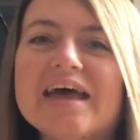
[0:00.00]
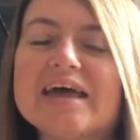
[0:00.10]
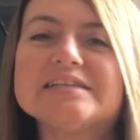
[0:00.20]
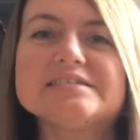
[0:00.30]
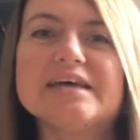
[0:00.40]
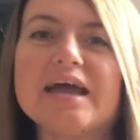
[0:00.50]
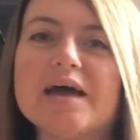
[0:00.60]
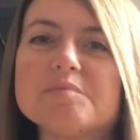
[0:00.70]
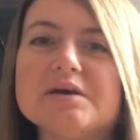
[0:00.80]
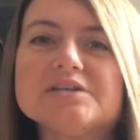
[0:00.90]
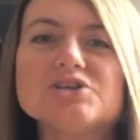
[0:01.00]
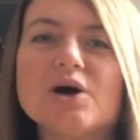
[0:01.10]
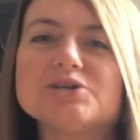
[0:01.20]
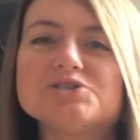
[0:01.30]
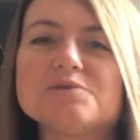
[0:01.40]
And today I'm going to
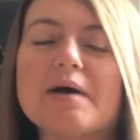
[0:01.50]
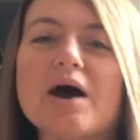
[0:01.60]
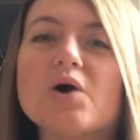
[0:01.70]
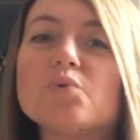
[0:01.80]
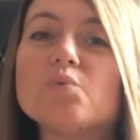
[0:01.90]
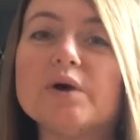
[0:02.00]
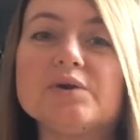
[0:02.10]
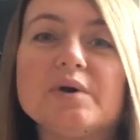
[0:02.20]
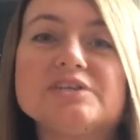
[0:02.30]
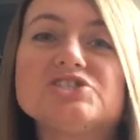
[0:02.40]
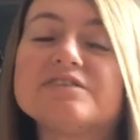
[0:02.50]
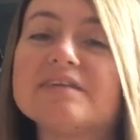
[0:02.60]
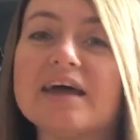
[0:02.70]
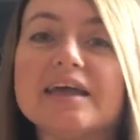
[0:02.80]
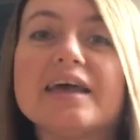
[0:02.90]
talk to you about one question
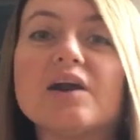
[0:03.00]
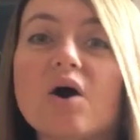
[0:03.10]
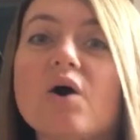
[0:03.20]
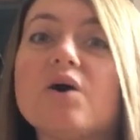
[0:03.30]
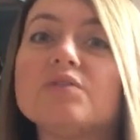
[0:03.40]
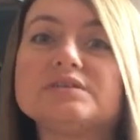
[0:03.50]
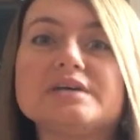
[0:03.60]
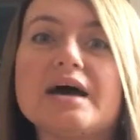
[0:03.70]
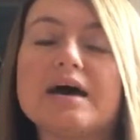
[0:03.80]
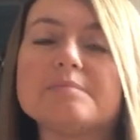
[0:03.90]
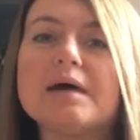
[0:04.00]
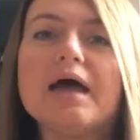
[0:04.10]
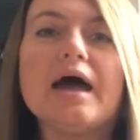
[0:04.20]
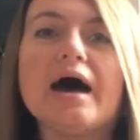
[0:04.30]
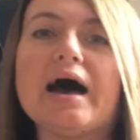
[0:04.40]
that I get all the time.
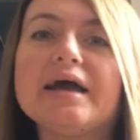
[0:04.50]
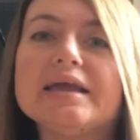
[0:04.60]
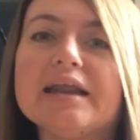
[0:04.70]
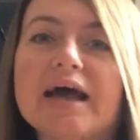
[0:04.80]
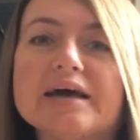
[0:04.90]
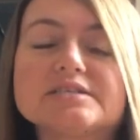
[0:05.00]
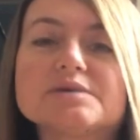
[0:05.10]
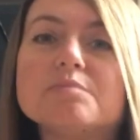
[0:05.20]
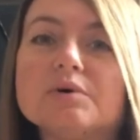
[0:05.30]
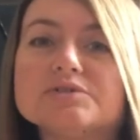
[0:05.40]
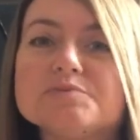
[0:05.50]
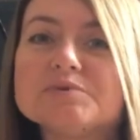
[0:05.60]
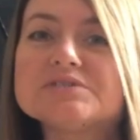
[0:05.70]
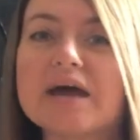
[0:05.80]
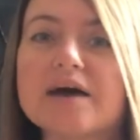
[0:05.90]
I get asked
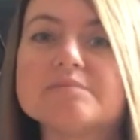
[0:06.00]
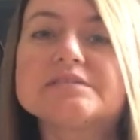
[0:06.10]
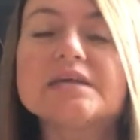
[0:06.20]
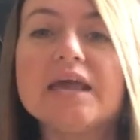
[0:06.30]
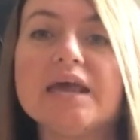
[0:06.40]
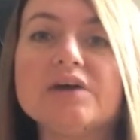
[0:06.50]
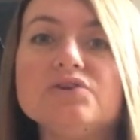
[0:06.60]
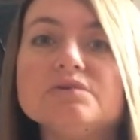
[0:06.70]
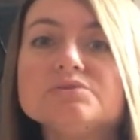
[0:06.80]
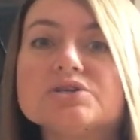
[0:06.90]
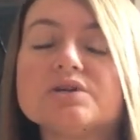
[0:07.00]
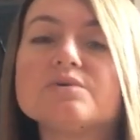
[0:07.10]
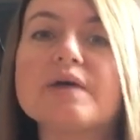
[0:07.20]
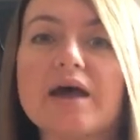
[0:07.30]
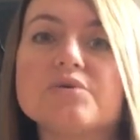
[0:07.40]
multiple times, can you
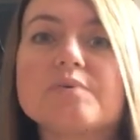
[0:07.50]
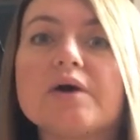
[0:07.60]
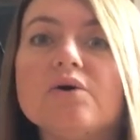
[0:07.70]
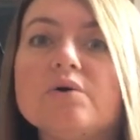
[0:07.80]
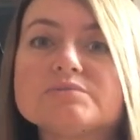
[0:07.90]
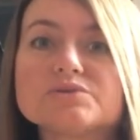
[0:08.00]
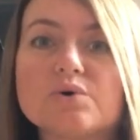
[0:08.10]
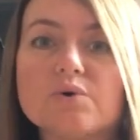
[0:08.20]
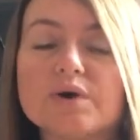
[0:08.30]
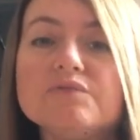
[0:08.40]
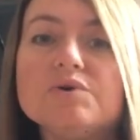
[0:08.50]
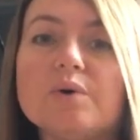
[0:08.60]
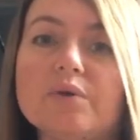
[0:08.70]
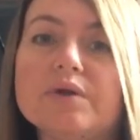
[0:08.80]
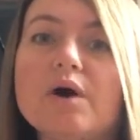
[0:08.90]
do Gather Round Homeschool if you
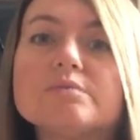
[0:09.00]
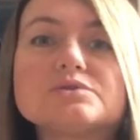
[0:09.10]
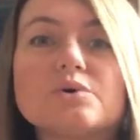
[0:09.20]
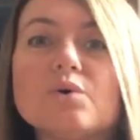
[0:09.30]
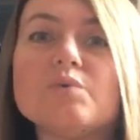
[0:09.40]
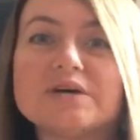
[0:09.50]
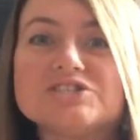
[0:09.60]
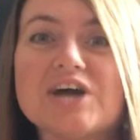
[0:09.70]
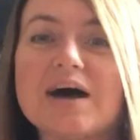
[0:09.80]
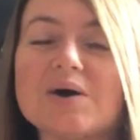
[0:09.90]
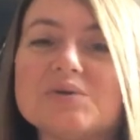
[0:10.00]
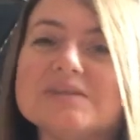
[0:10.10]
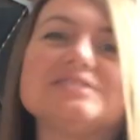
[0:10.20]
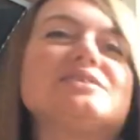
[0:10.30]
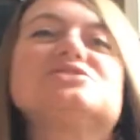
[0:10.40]
only homeschool one child?
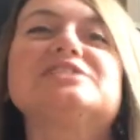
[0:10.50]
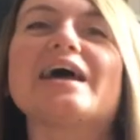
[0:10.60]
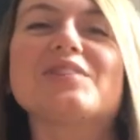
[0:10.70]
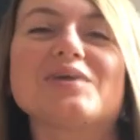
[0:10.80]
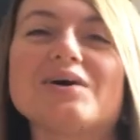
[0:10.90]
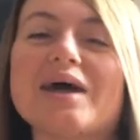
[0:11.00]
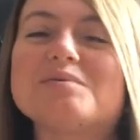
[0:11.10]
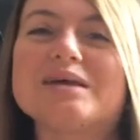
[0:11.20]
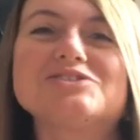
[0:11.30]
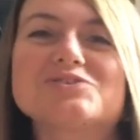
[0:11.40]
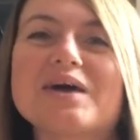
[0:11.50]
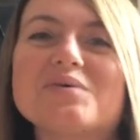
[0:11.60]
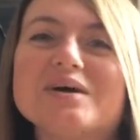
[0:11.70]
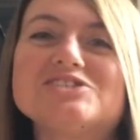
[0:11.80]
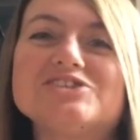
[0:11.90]
And so today I thought I would answer that
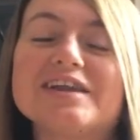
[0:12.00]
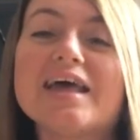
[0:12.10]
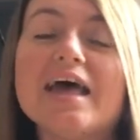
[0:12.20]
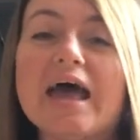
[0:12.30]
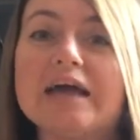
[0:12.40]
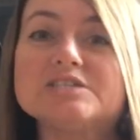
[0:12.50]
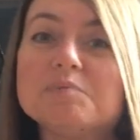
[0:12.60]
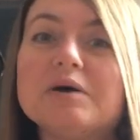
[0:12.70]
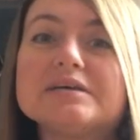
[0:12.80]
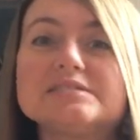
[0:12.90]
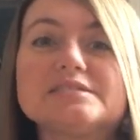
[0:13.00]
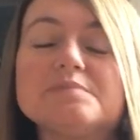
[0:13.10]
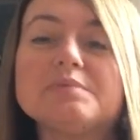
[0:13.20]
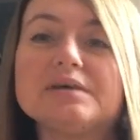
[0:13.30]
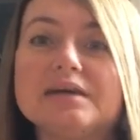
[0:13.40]
question. And to put it
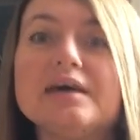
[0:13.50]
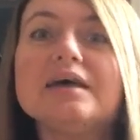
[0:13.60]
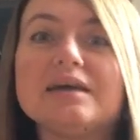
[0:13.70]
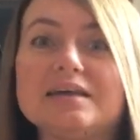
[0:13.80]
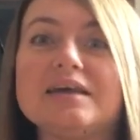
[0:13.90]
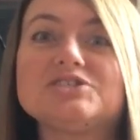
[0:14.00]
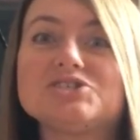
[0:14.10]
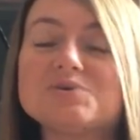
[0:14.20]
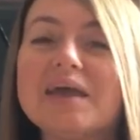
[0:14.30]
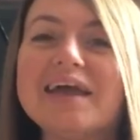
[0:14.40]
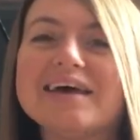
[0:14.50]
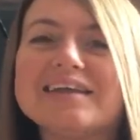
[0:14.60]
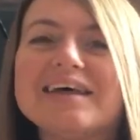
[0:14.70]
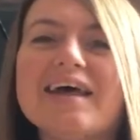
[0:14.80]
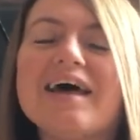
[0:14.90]
simply, yes you
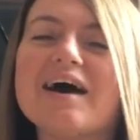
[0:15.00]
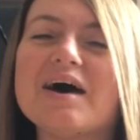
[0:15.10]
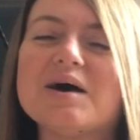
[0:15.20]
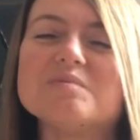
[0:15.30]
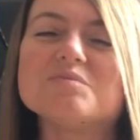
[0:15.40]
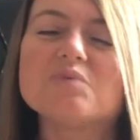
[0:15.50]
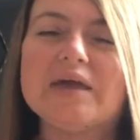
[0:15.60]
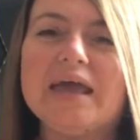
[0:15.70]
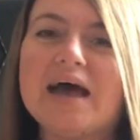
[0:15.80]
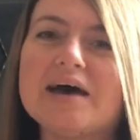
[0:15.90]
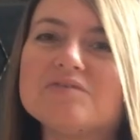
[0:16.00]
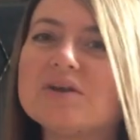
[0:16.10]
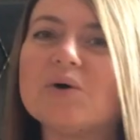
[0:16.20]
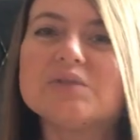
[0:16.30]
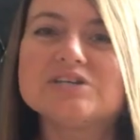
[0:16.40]
can. We have an
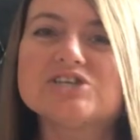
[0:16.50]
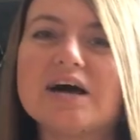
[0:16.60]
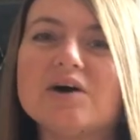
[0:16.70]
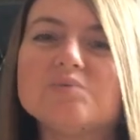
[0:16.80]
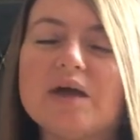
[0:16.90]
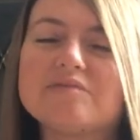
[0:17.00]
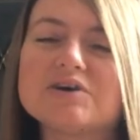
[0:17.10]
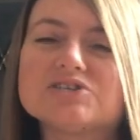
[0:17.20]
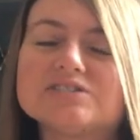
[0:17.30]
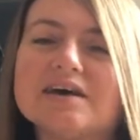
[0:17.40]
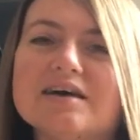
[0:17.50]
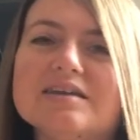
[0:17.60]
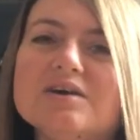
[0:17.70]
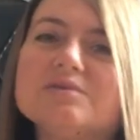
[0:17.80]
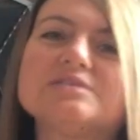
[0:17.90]
only child. We have our
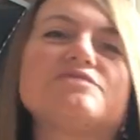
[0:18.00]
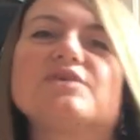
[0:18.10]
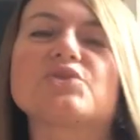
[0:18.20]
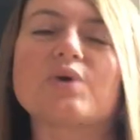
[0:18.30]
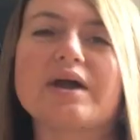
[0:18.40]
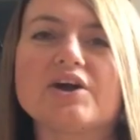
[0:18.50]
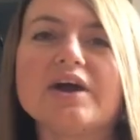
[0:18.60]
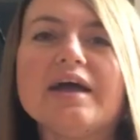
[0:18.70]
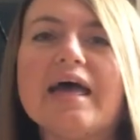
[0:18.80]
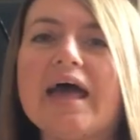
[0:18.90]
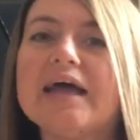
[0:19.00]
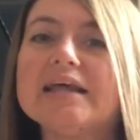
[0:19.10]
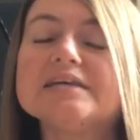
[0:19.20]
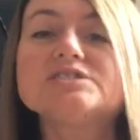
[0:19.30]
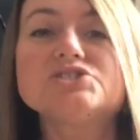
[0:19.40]
son who is a 5th grader, and
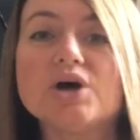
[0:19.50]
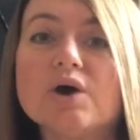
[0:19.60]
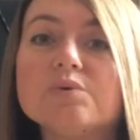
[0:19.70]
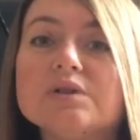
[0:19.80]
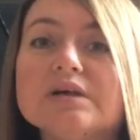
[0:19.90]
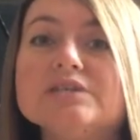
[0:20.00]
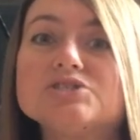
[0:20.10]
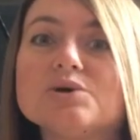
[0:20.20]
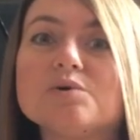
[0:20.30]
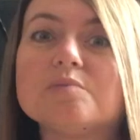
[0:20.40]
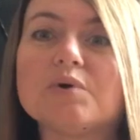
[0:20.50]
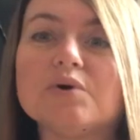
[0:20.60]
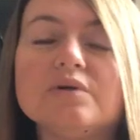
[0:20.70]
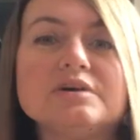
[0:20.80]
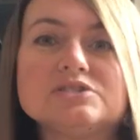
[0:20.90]
it is totally
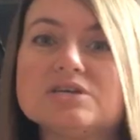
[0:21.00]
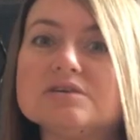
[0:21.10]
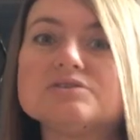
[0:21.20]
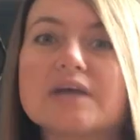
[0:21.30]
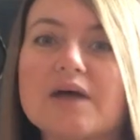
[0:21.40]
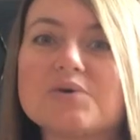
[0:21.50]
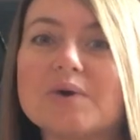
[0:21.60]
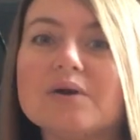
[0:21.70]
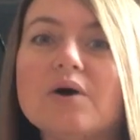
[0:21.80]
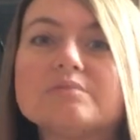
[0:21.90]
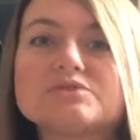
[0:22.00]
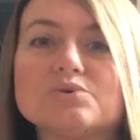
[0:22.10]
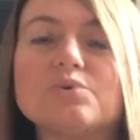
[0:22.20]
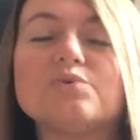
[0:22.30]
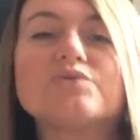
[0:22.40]
doable to use Gather Round
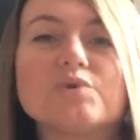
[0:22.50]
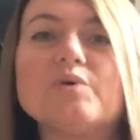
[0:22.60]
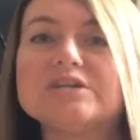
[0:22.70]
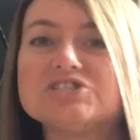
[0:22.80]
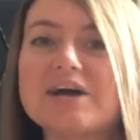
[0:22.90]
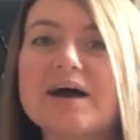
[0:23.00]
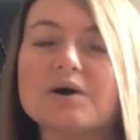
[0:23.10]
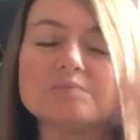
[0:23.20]
Homeschool for one child.